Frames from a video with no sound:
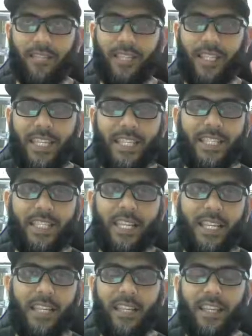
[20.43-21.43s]

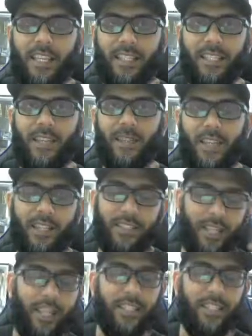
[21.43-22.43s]
easily. When I
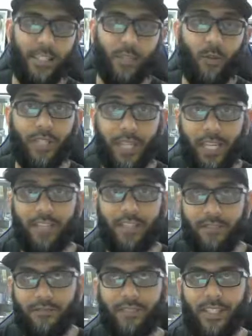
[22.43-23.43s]
say easily, don't take
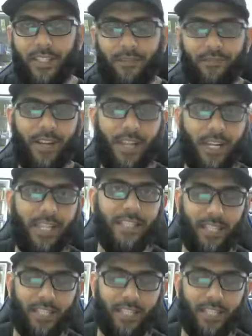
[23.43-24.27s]
it very frankly easy.